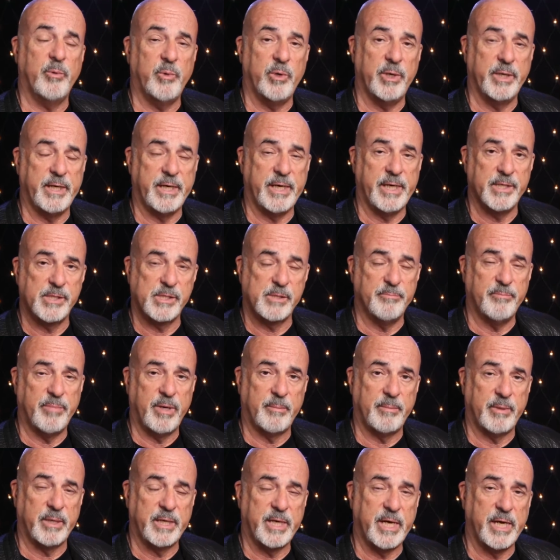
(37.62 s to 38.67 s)
wanted to get some
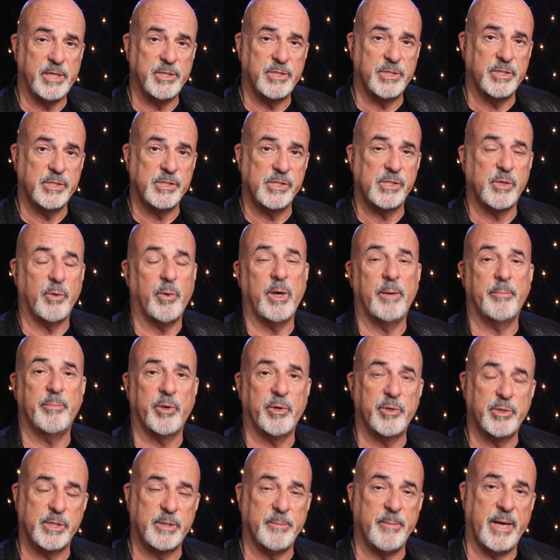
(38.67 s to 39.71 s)
publications, so I
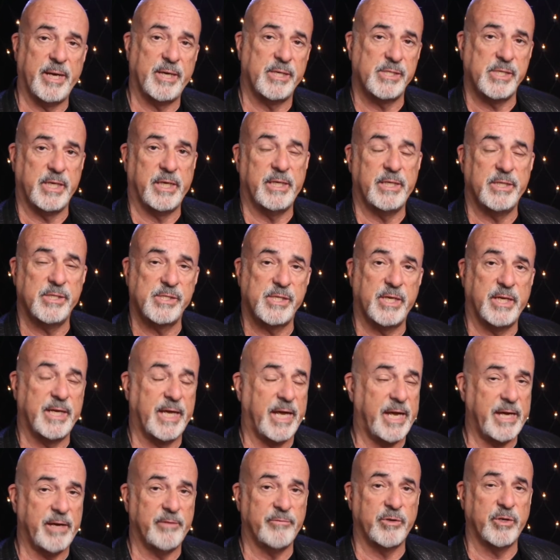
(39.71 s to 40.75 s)
approached the magazine and said,
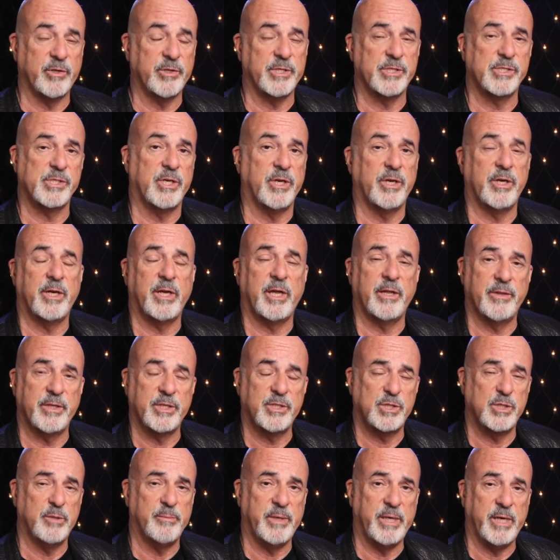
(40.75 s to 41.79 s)
hey, I've got this girl, I
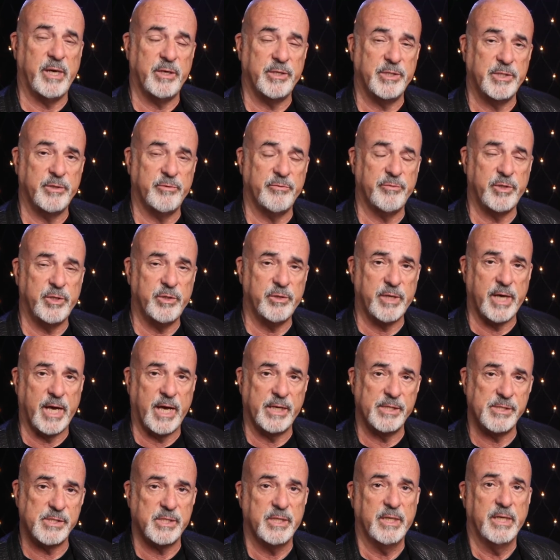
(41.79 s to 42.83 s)
think she'd be ideal for you
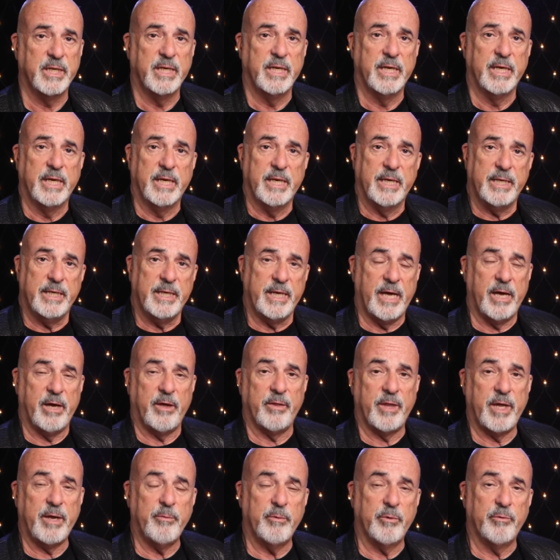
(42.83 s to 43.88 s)
guys.
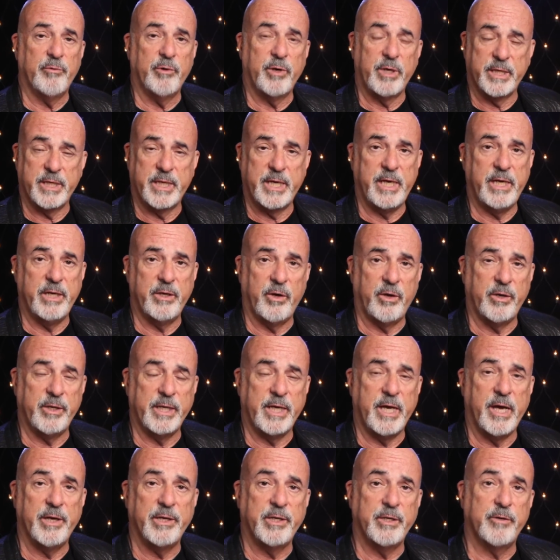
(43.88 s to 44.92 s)
Now they were really keen on
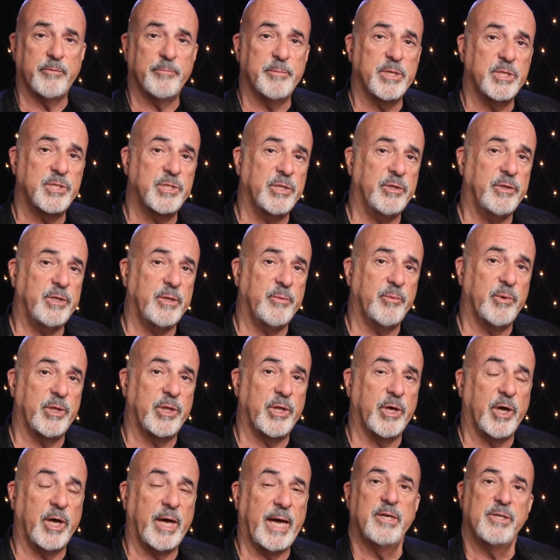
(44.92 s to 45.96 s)
the idea of me shooting
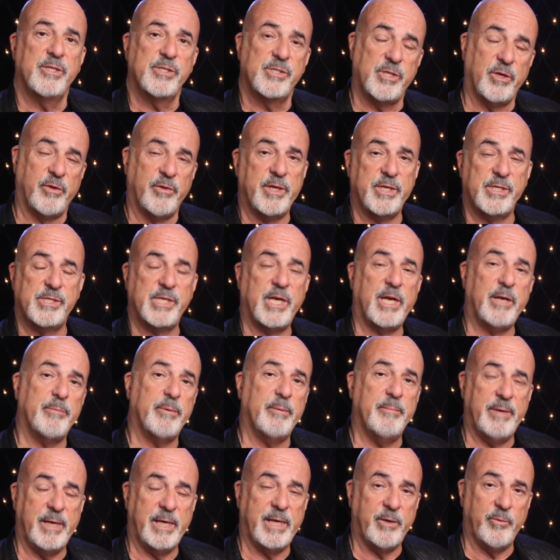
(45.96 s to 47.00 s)
with her, so they set up
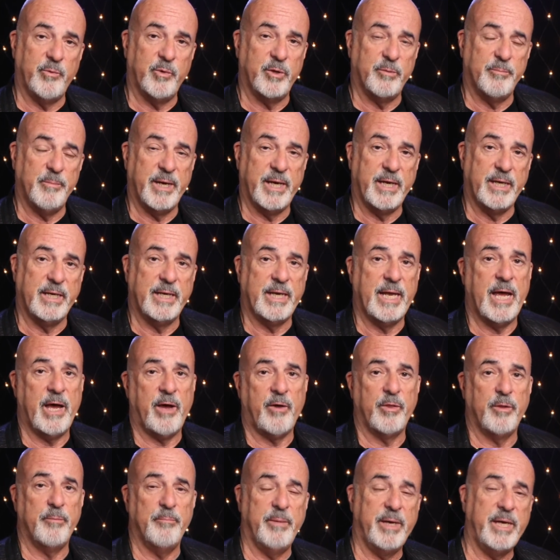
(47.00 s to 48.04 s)
a meeting with me.
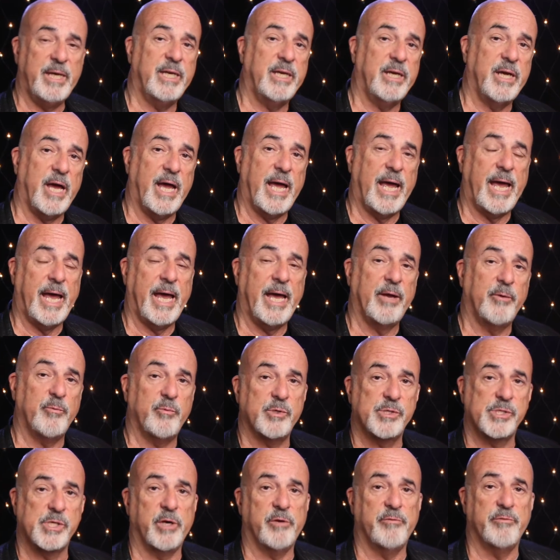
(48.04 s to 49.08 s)
Now the meeting I had
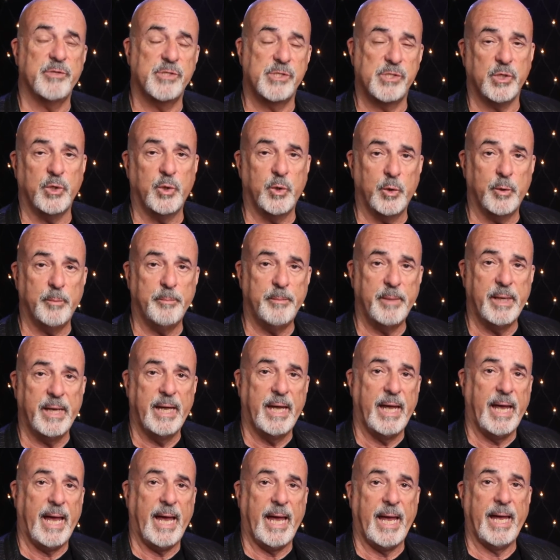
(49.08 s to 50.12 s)
was over Zoom,
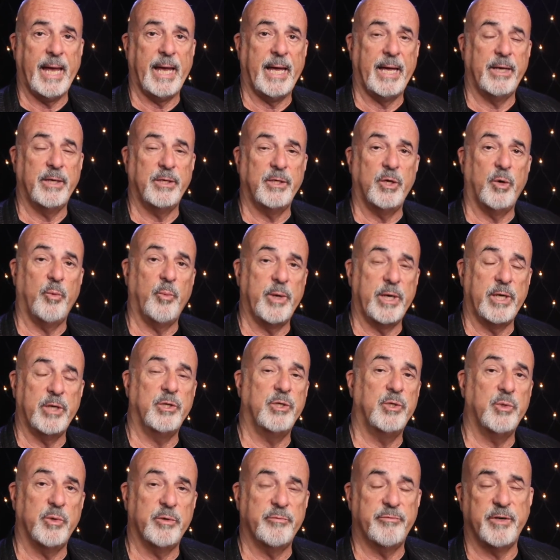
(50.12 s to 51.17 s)
and we
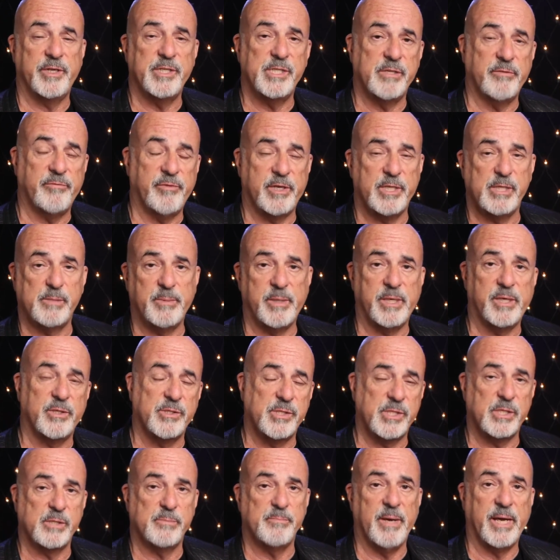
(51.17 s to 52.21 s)
couldn't do a face-to-face
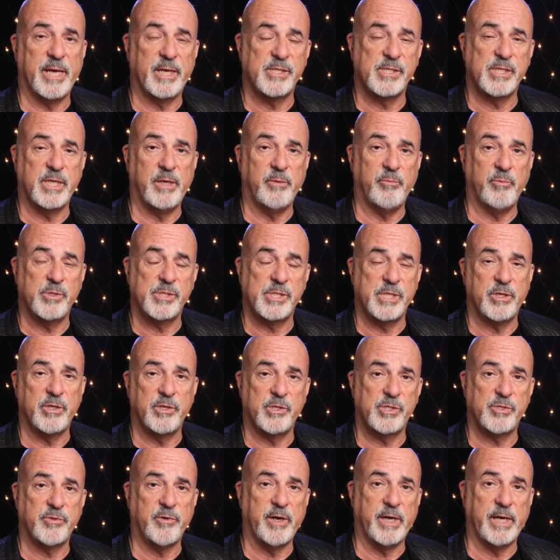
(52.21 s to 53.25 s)
because this magazine was in
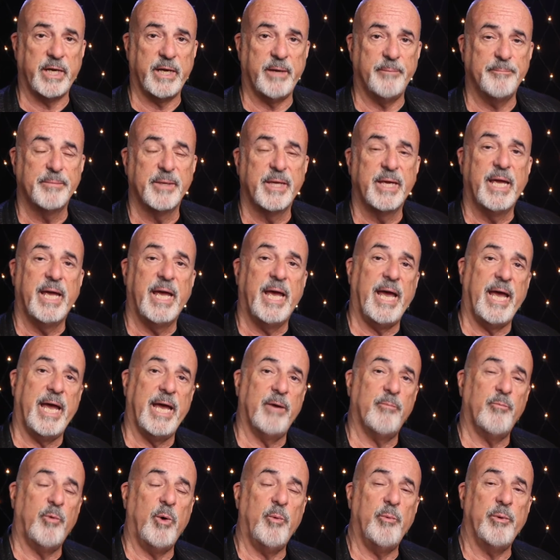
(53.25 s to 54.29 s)
Australia,
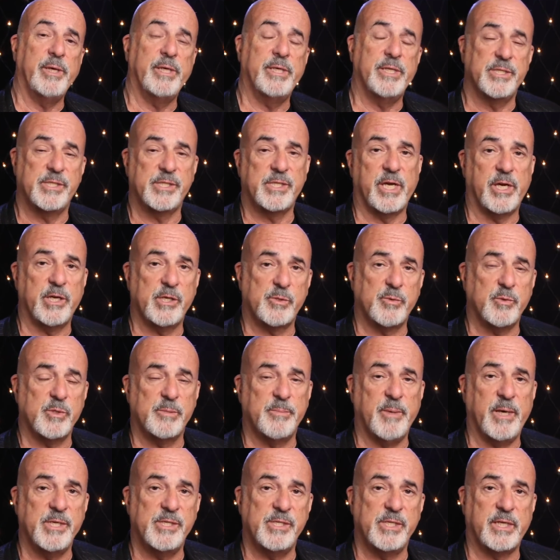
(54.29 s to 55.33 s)
and what we discussed
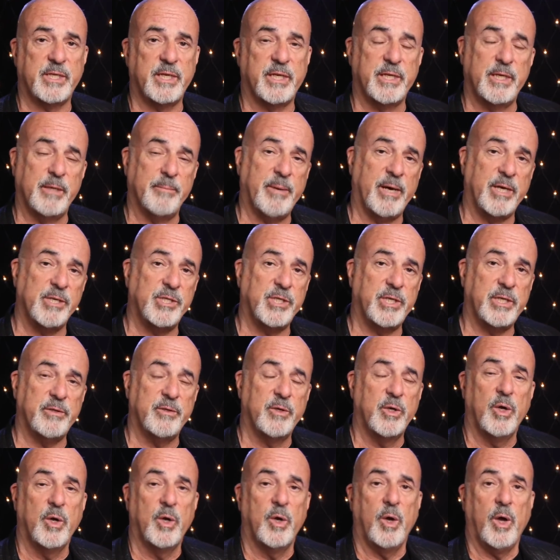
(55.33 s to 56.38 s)
was basically the
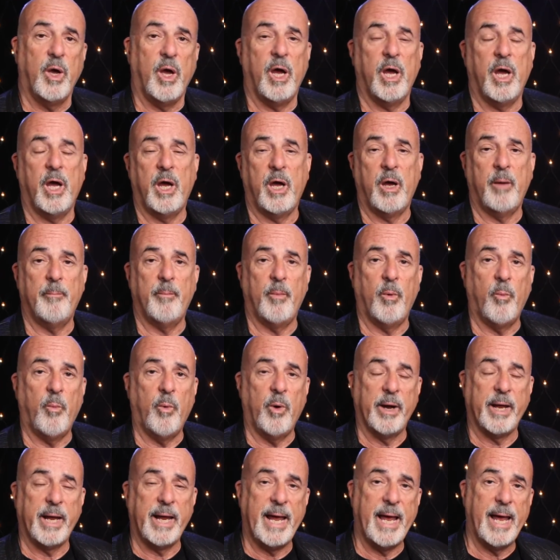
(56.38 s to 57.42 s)
budget,
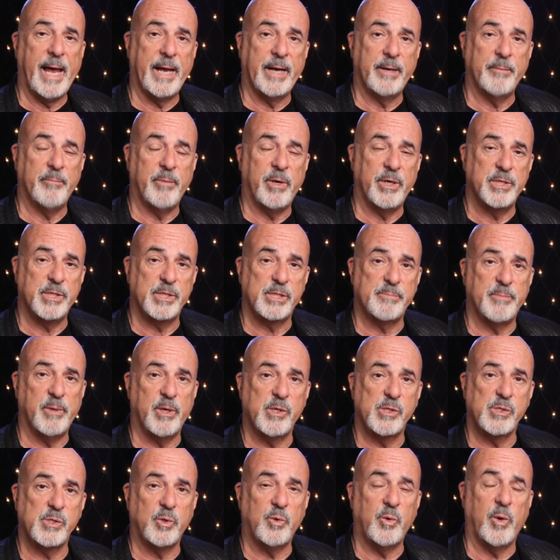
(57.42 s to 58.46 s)
what I had at my
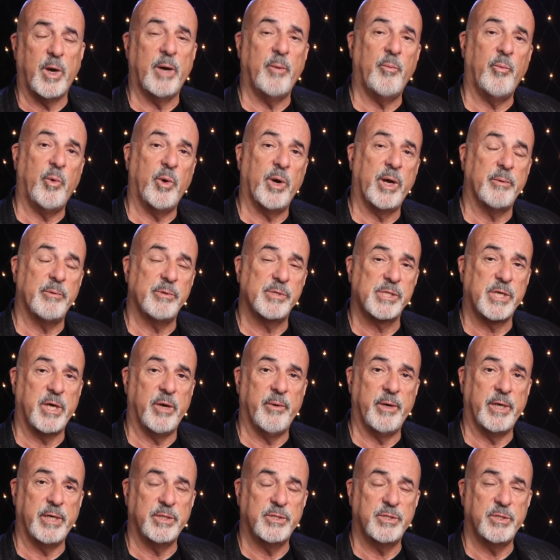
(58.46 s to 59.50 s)
disposal and what I was
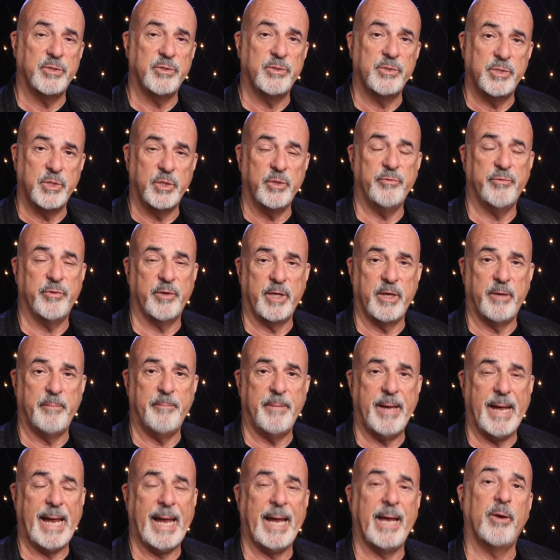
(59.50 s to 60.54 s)
going to do for
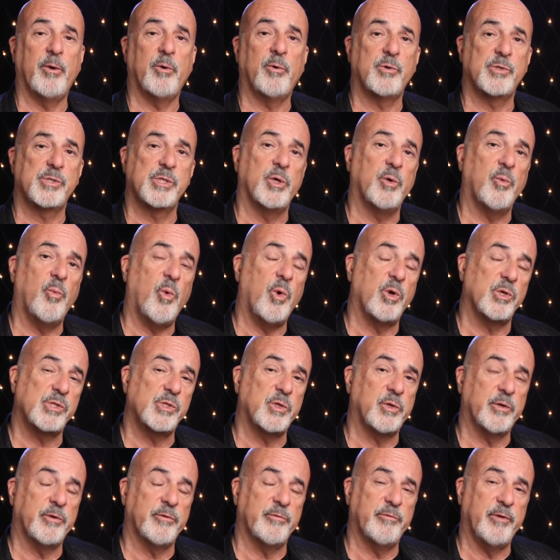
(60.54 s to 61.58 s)
them, and also what
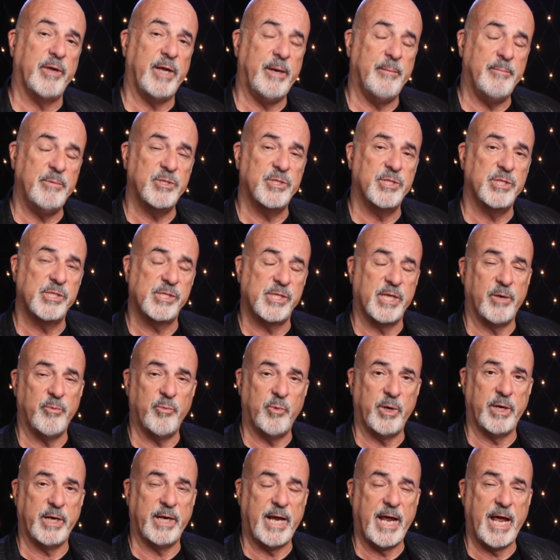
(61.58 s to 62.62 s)
sort of images they
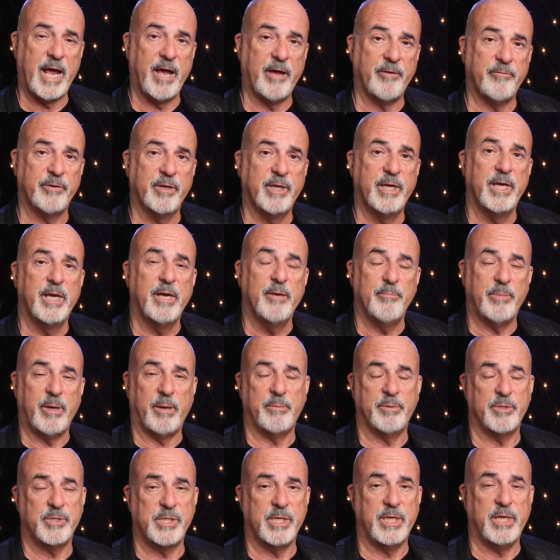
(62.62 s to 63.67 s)
wanted to have
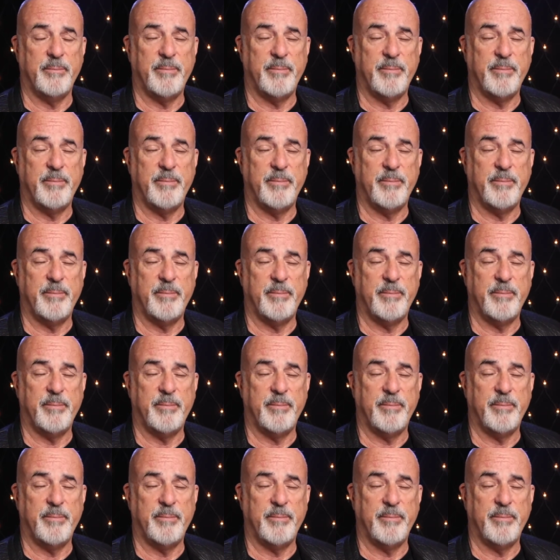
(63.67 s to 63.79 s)
published in the